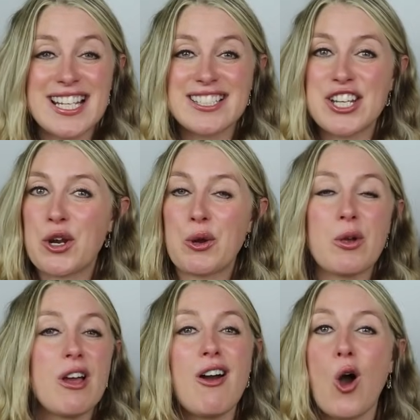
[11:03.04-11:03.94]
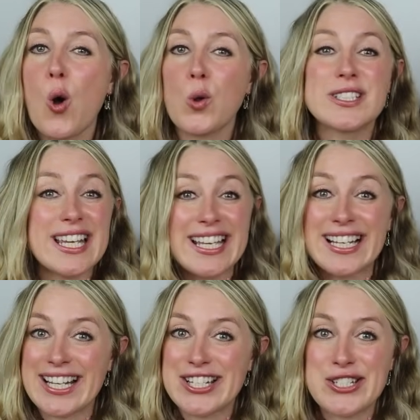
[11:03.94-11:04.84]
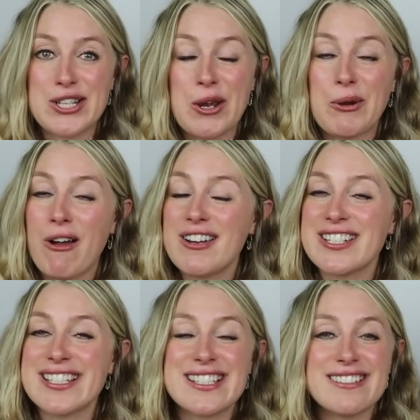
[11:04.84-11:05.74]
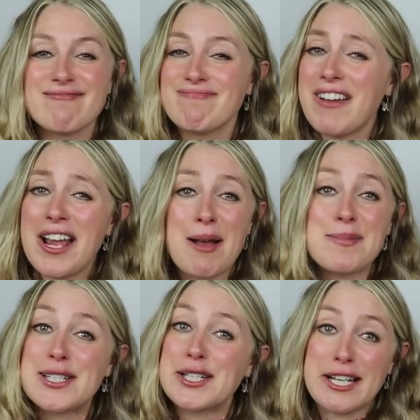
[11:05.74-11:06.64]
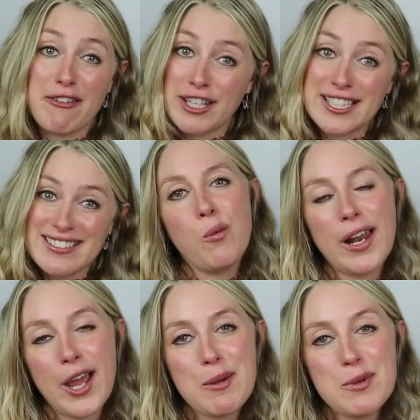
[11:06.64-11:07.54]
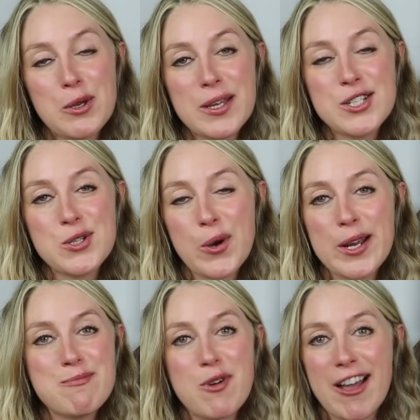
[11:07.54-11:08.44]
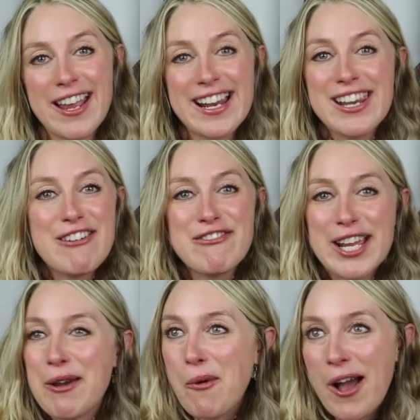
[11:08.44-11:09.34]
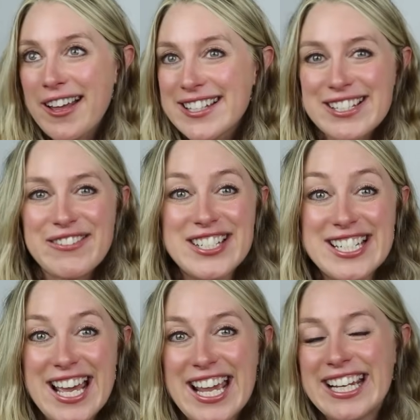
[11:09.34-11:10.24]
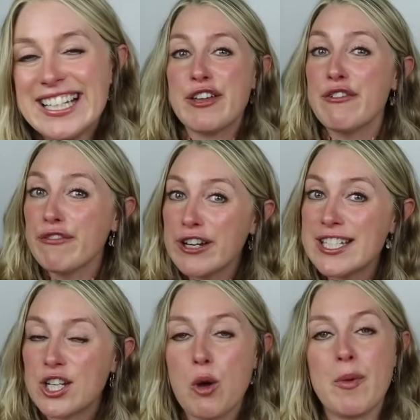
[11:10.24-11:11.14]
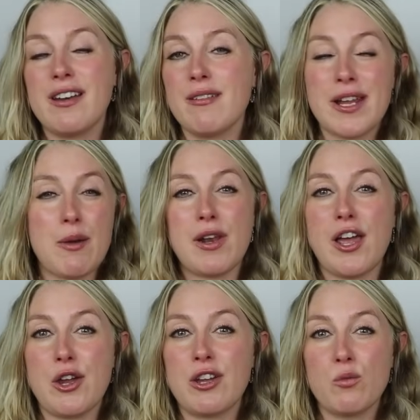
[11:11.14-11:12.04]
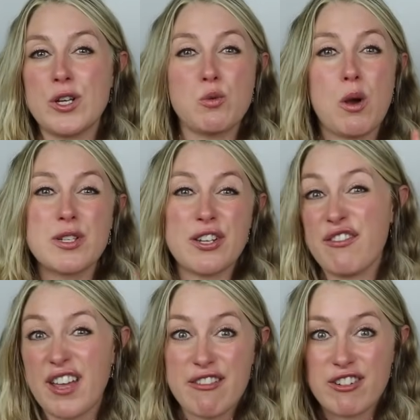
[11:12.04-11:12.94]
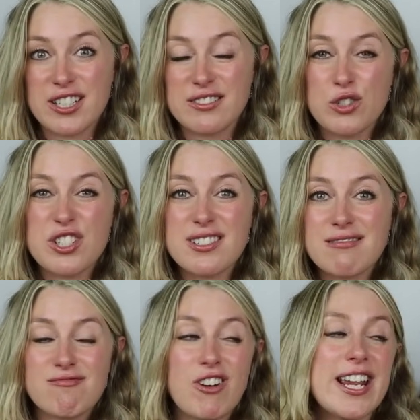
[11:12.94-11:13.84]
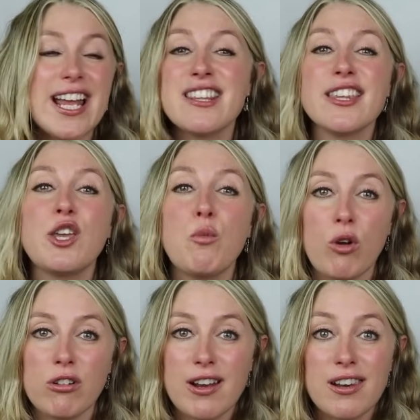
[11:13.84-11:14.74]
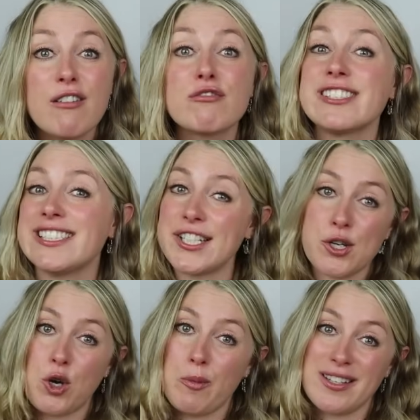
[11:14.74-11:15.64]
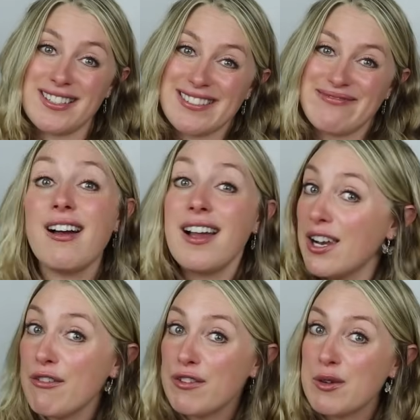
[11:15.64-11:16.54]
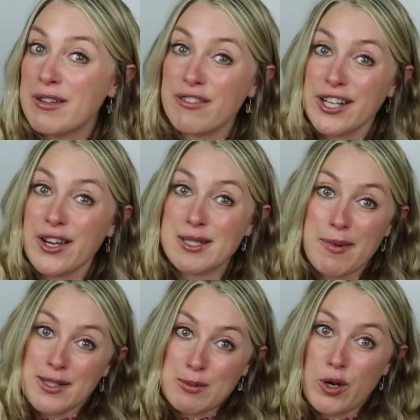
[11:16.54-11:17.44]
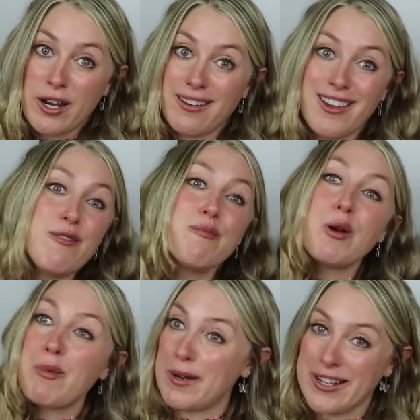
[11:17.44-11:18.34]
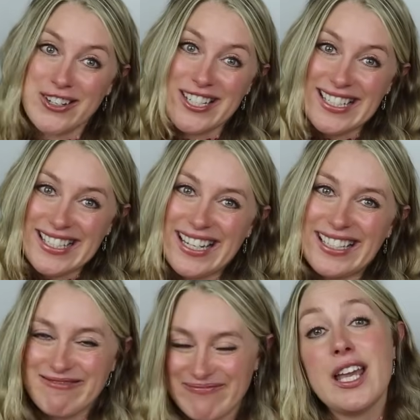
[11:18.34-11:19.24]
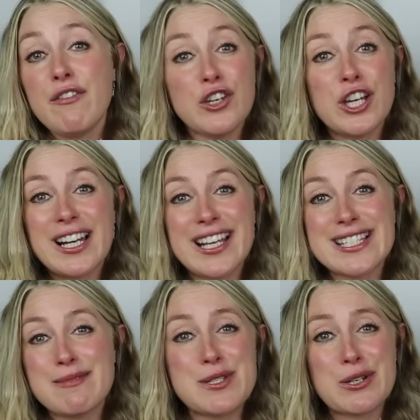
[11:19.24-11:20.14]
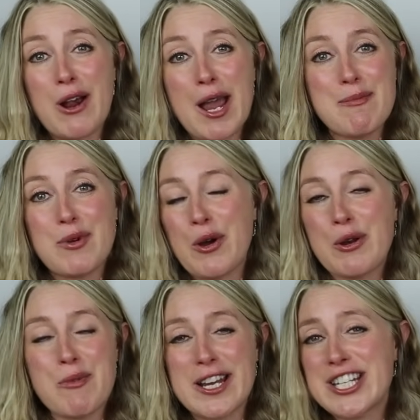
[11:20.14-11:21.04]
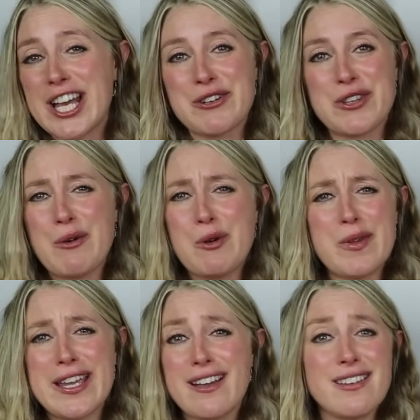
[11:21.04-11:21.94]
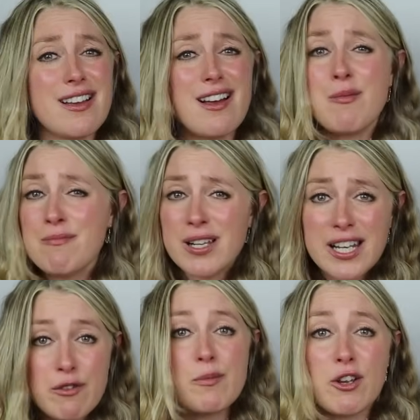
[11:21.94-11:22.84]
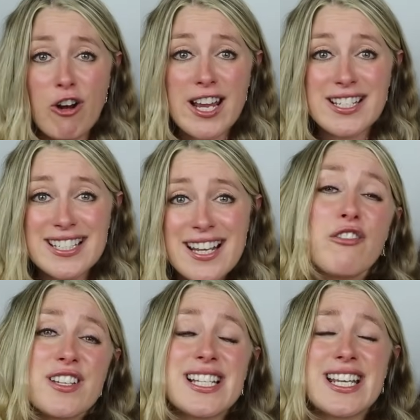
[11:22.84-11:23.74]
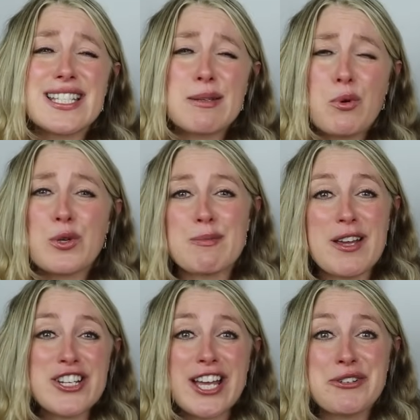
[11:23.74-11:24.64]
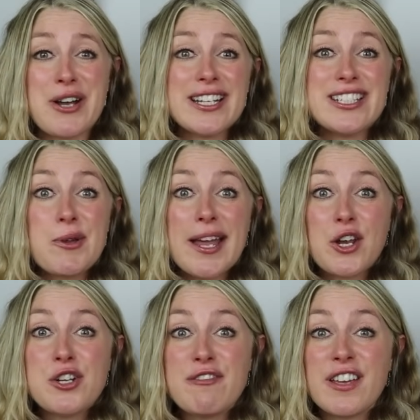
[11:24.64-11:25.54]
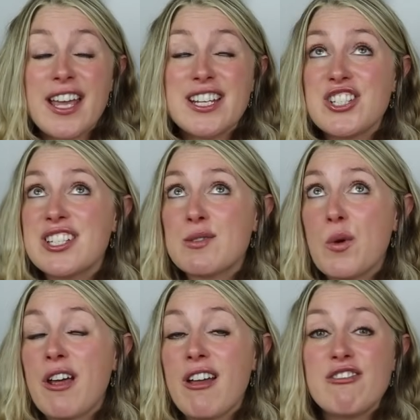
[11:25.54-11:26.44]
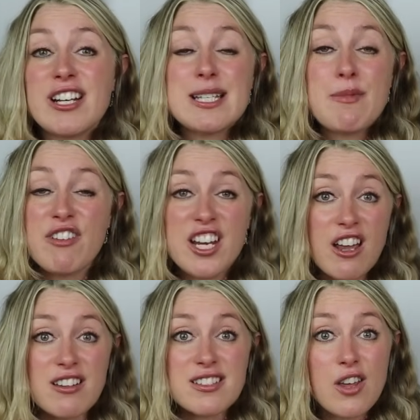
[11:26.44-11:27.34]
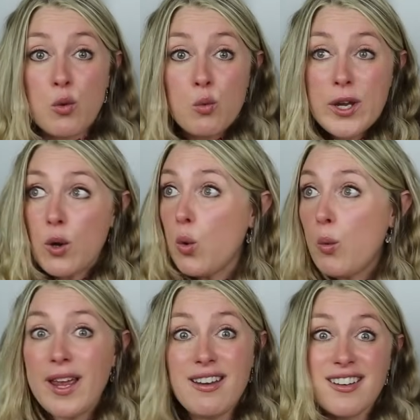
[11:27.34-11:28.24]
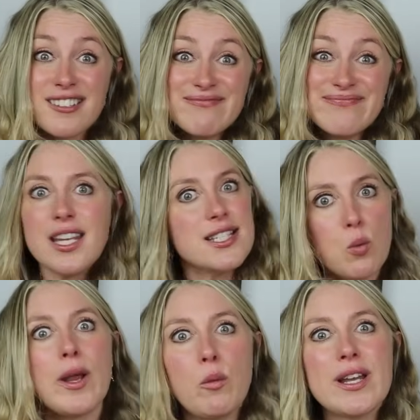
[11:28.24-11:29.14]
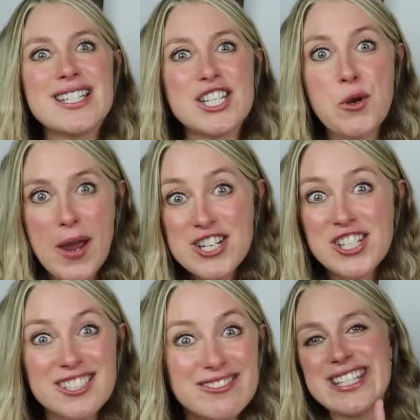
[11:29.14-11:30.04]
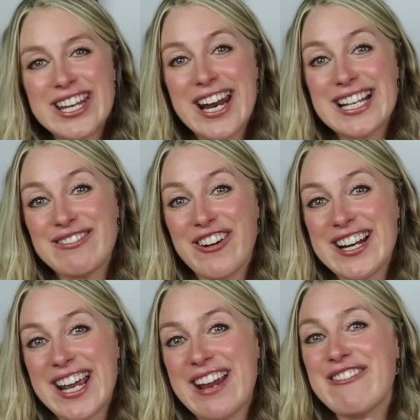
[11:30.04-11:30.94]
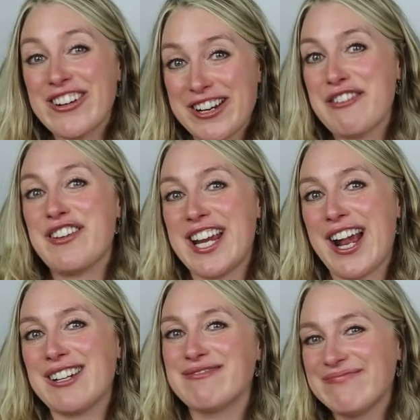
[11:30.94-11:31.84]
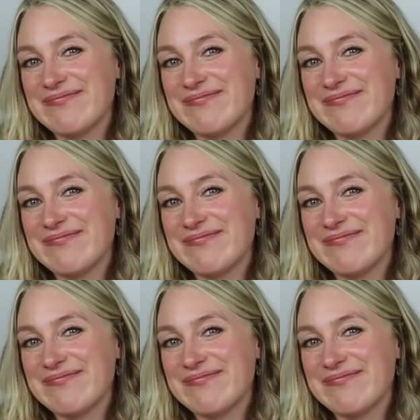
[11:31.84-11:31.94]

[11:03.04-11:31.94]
and, you know, Old English, so I absolutely love it. Well, I hope you enjoyed my lovely words of today. Feel free to comment down below which one was your favourite, or just write anything you want. I love reading your comments. I love filming videos about spring, you've probably noticed. If you could click subscribe on my channel, that would be unbelievably great. Obviously it supports my channel and you get notifications when I release my videos, so we all win. It's a win-win situation. See you next Friday for another video.